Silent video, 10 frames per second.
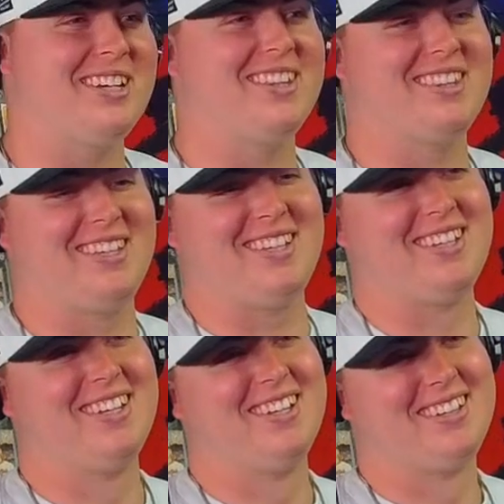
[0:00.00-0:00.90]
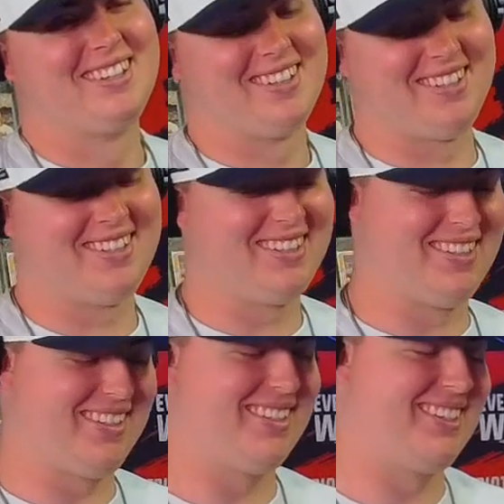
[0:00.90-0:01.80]
I know he's been on the team twice this
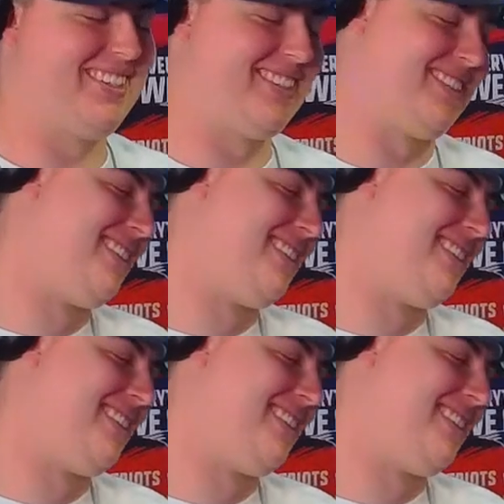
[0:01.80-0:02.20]
season already.